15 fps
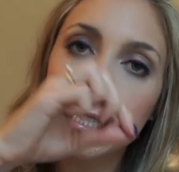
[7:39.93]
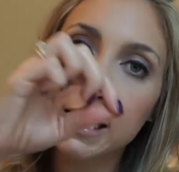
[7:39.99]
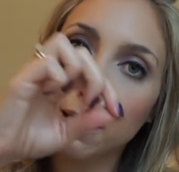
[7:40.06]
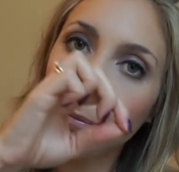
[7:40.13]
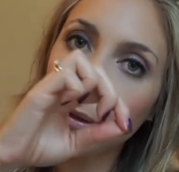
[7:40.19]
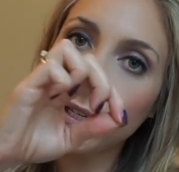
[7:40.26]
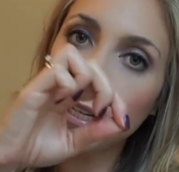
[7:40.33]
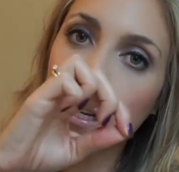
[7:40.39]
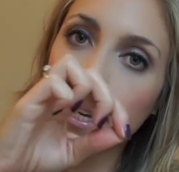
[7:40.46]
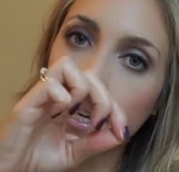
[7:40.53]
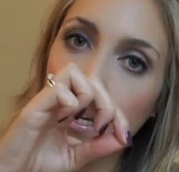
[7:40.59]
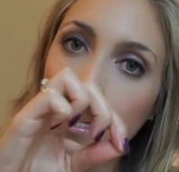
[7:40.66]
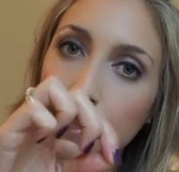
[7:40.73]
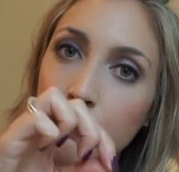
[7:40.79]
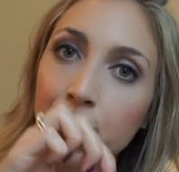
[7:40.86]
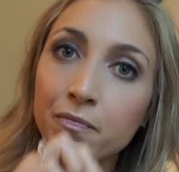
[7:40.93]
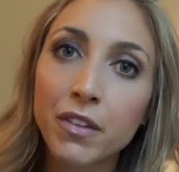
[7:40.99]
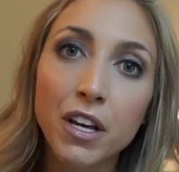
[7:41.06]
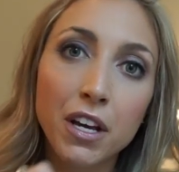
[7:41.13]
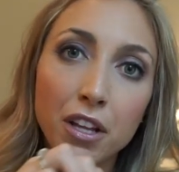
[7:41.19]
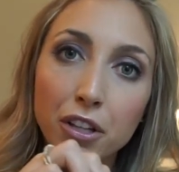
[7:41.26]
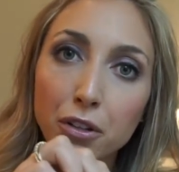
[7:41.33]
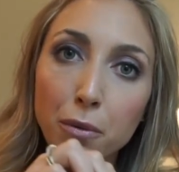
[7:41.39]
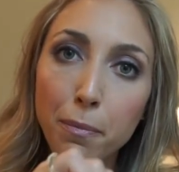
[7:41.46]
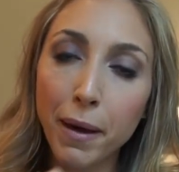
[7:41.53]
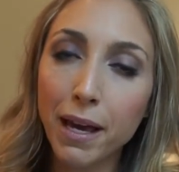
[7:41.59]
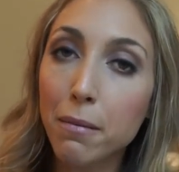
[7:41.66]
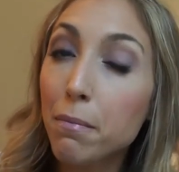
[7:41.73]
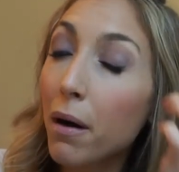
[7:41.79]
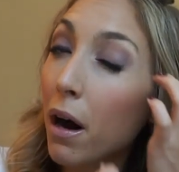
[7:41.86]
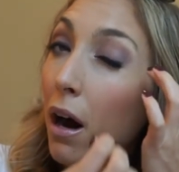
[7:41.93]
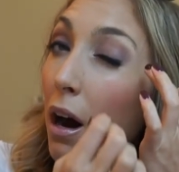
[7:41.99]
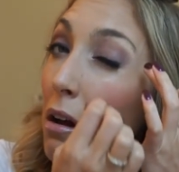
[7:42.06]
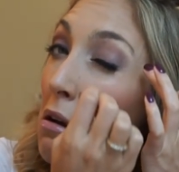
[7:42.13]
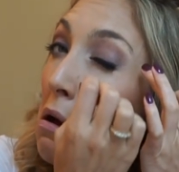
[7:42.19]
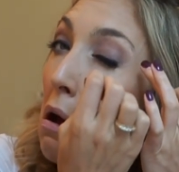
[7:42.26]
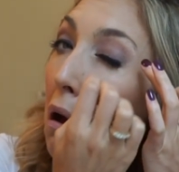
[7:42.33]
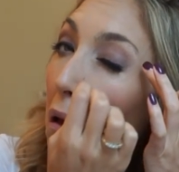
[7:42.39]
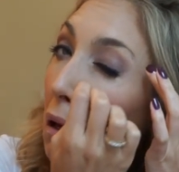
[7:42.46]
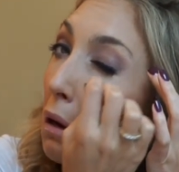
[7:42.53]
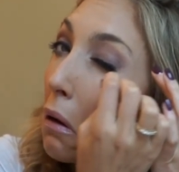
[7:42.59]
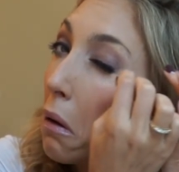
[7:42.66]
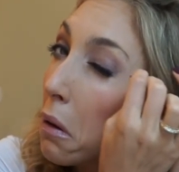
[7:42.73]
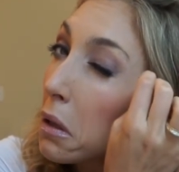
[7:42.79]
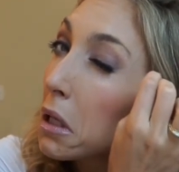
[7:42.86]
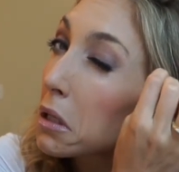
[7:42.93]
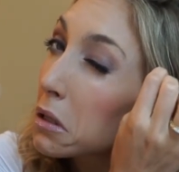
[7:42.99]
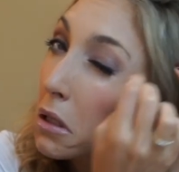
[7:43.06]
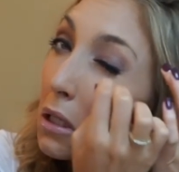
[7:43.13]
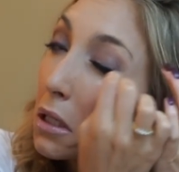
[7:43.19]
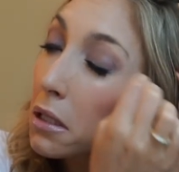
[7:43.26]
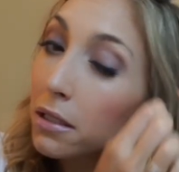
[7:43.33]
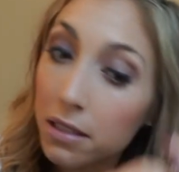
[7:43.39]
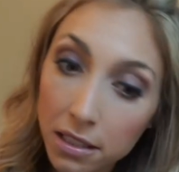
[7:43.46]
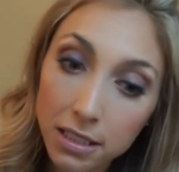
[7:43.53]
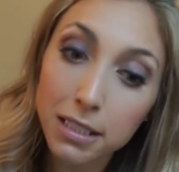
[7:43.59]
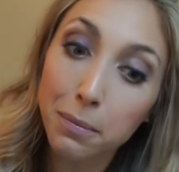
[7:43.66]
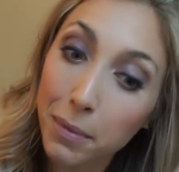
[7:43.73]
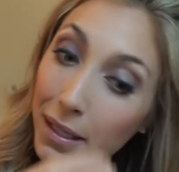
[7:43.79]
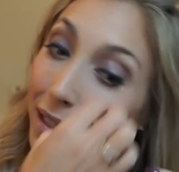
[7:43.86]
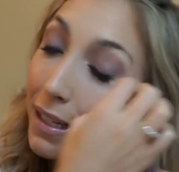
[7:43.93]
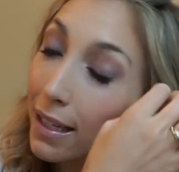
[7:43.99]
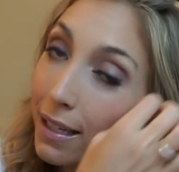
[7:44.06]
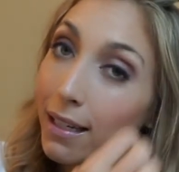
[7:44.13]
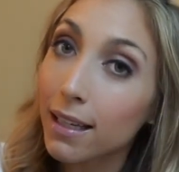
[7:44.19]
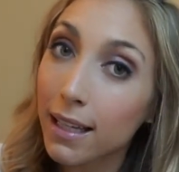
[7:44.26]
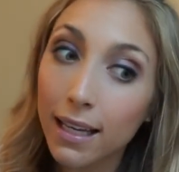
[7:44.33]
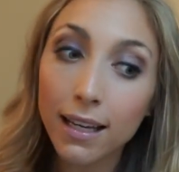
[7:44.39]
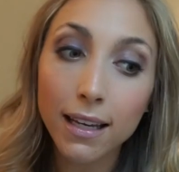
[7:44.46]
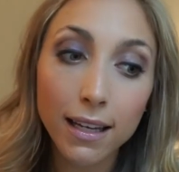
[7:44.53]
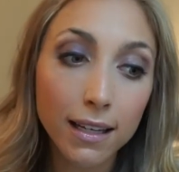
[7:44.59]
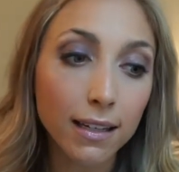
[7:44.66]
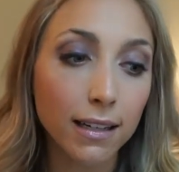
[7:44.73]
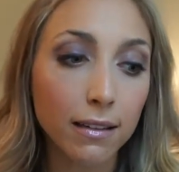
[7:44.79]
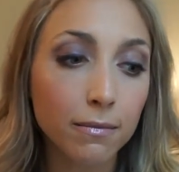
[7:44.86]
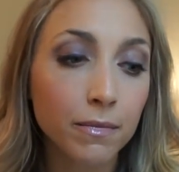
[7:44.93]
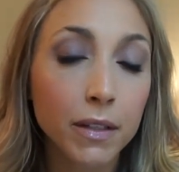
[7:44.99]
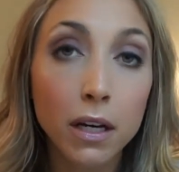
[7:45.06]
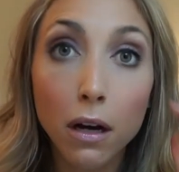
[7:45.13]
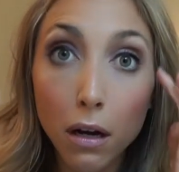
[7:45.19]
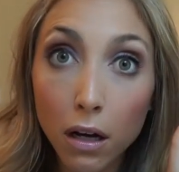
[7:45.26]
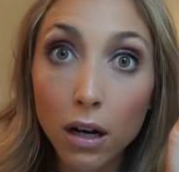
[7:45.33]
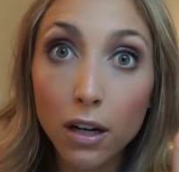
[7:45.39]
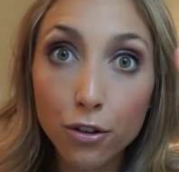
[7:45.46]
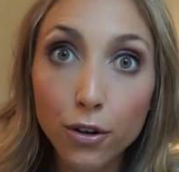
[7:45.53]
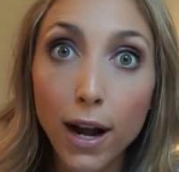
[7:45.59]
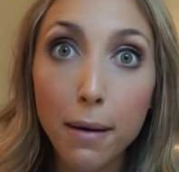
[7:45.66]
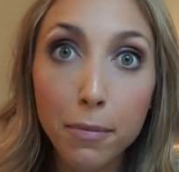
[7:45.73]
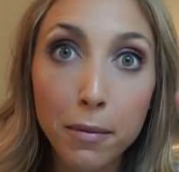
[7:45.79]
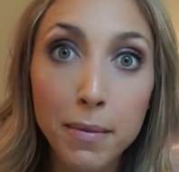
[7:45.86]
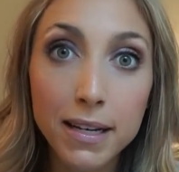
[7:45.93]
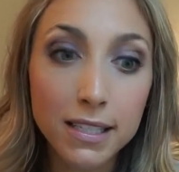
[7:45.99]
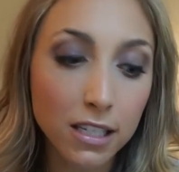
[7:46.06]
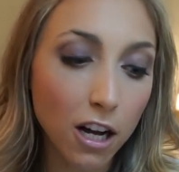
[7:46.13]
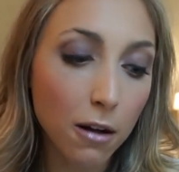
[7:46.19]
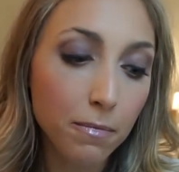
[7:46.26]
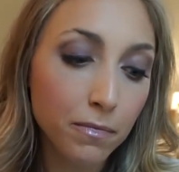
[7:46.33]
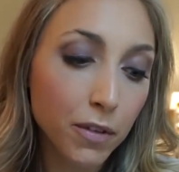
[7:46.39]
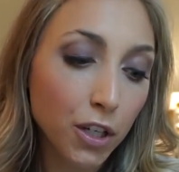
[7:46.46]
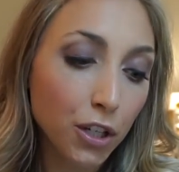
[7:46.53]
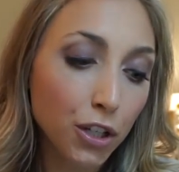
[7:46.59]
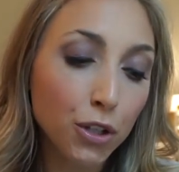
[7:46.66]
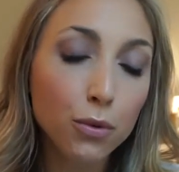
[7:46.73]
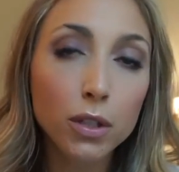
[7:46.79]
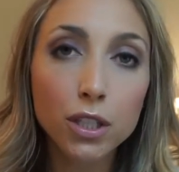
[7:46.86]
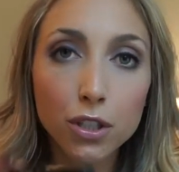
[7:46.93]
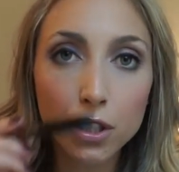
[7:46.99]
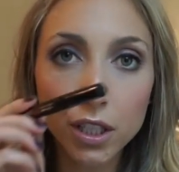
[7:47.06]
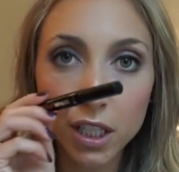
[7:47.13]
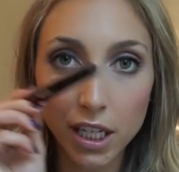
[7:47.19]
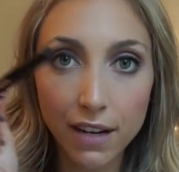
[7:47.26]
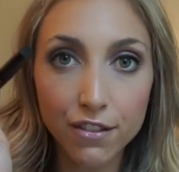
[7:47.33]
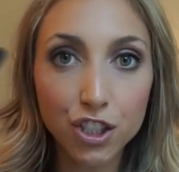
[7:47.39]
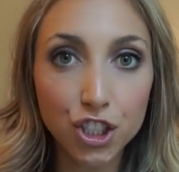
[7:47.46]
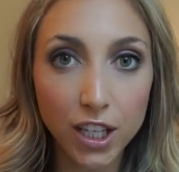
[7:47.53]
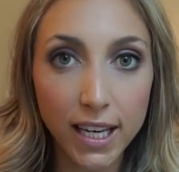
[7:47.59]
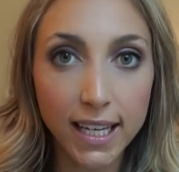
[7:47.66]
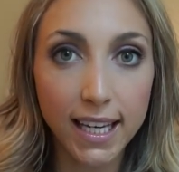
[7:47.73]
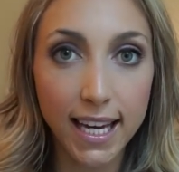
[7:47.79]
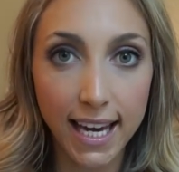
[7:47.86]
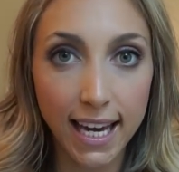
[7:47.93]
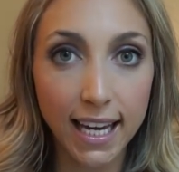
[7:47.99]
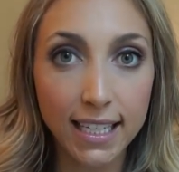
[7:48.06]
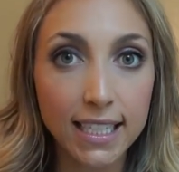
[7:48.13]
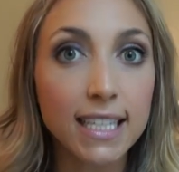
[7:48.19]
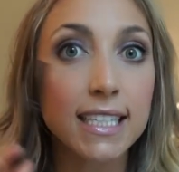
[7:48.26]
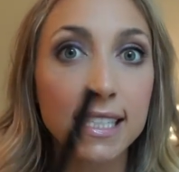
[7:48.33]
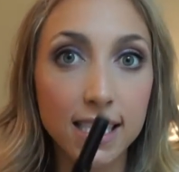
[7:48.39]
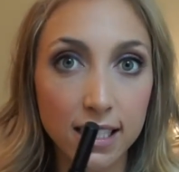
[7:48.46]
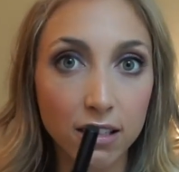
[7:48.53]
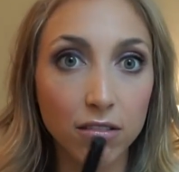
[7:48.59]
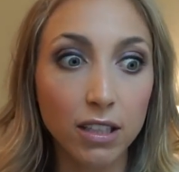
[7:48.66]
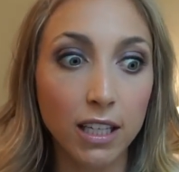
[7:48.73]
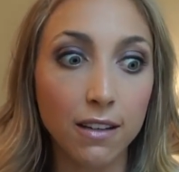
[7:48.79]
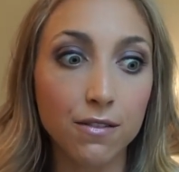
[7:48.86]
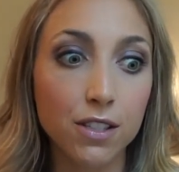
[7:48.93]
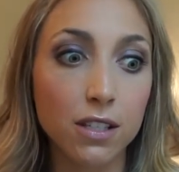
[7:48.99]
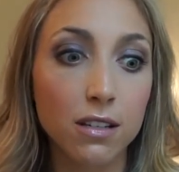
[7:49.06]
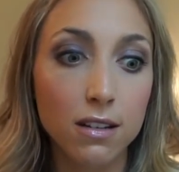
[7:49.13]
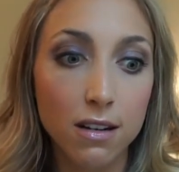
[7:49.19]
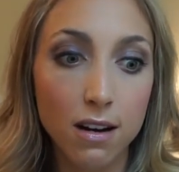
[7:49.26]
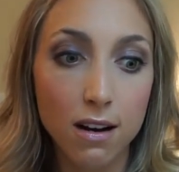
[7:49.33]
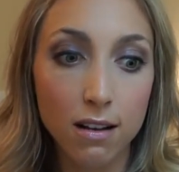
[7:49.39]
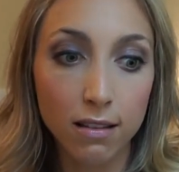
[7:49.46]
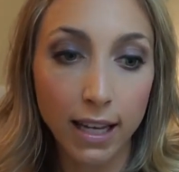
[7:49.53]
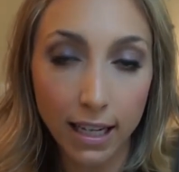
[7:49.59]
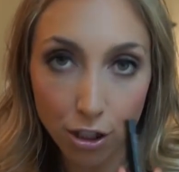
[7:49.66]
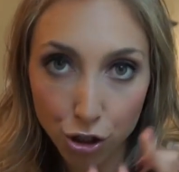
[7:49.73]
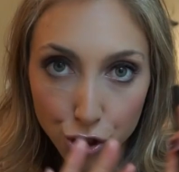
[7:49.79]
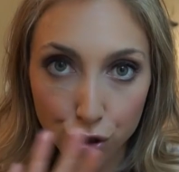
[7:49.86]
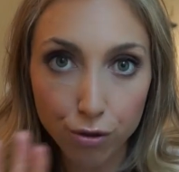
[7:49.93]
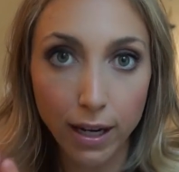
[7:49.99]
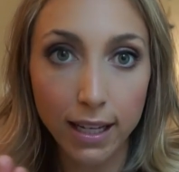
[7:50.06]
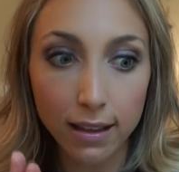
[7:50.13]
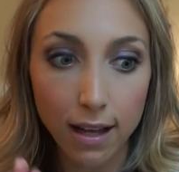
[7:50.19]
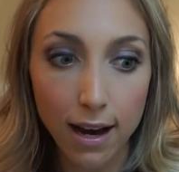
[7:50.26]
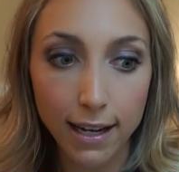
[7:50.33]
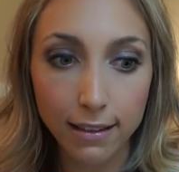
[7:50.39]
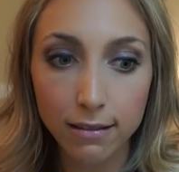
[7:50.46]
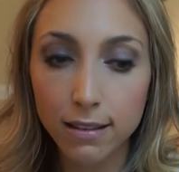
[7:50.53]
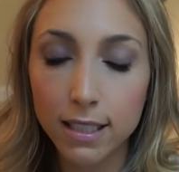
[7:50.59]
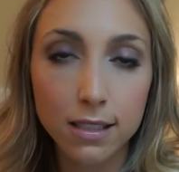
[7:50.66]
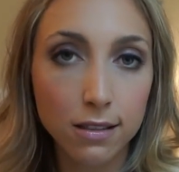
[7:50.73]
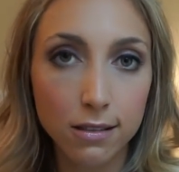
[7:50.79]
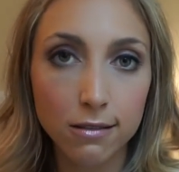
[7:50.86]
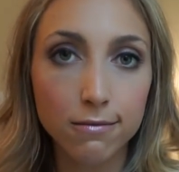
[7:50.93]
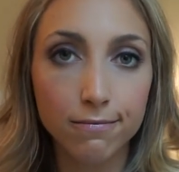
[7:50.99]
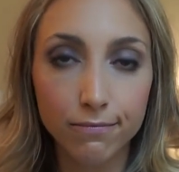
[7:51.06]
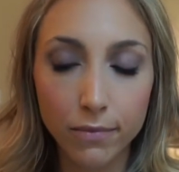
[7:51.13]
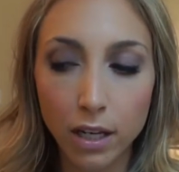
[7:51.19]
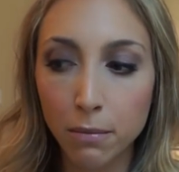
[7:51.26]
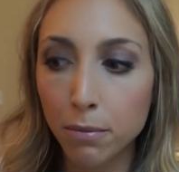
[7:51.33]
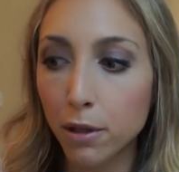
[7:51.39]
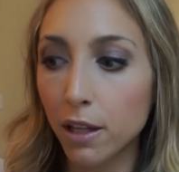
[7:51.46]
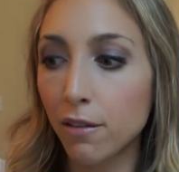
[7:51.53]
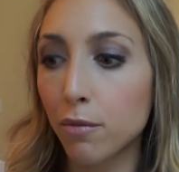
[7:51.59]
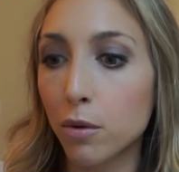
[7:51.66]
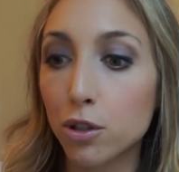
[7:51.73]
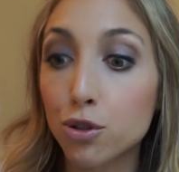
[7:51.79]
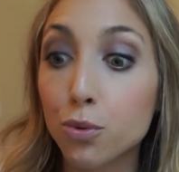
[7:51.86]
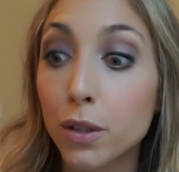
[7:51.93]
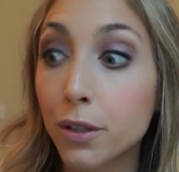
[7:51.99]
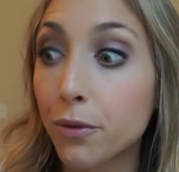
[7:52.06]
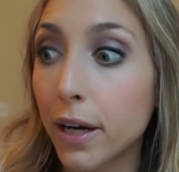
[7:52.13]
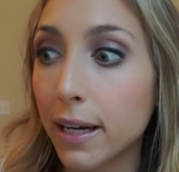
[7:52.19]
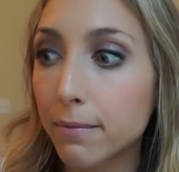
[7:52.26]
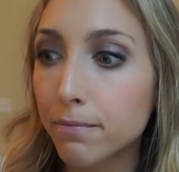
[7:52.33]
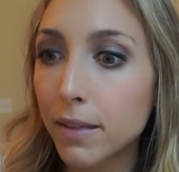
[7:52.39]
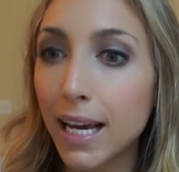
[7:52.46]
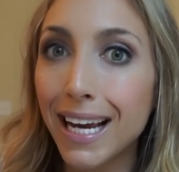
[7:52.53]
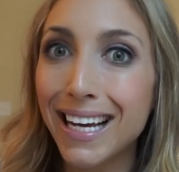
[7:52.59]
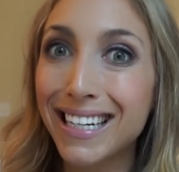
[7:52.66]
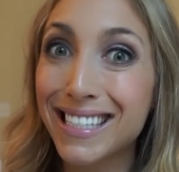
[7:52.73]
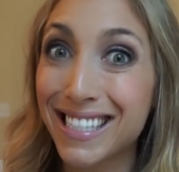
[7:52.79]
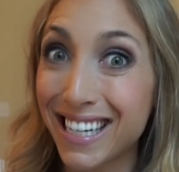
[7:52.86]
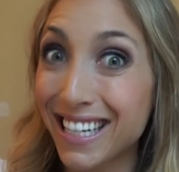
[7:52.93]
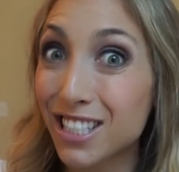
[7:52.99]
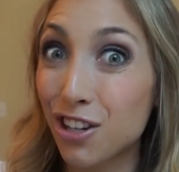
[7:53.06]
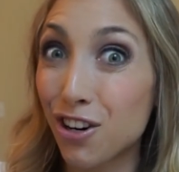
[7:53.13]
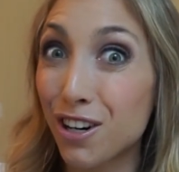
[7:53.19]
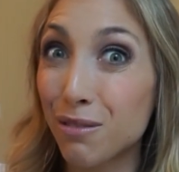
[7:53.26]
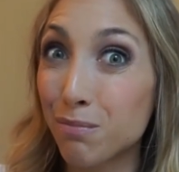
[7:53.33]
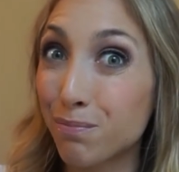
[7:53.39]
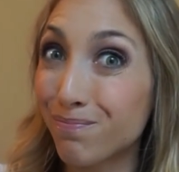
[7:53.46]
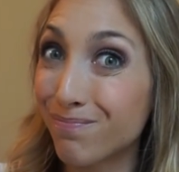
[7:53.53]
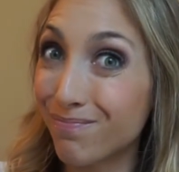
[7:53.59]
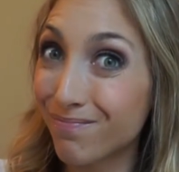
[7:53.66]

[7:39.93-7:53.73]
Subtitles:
dipping it in the little paint pot. I'm like going like this and dipping it again, and crap, I messed up. You literally could have a shaky hand and it still leaves like a straight line. It's unbelievable. It's really great, and it stays on